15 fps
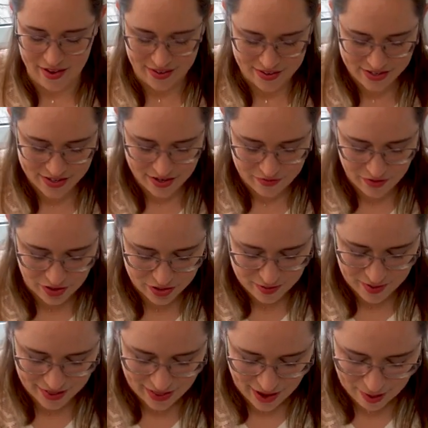it's just gonna fall
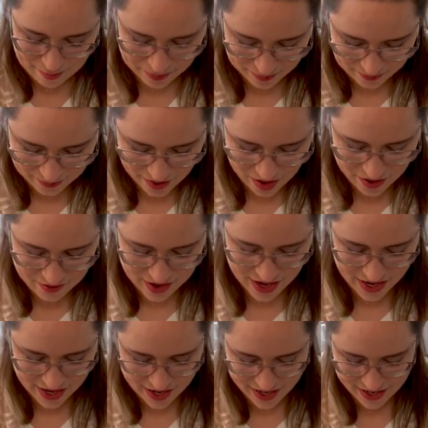into my lap.
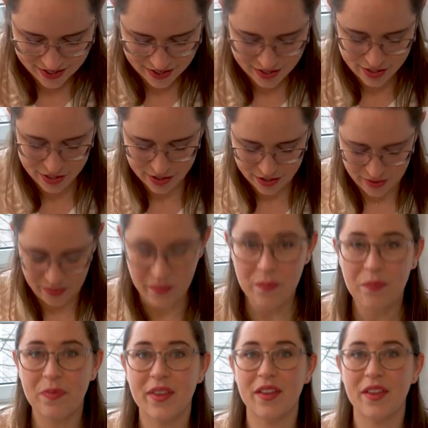Alrighty, so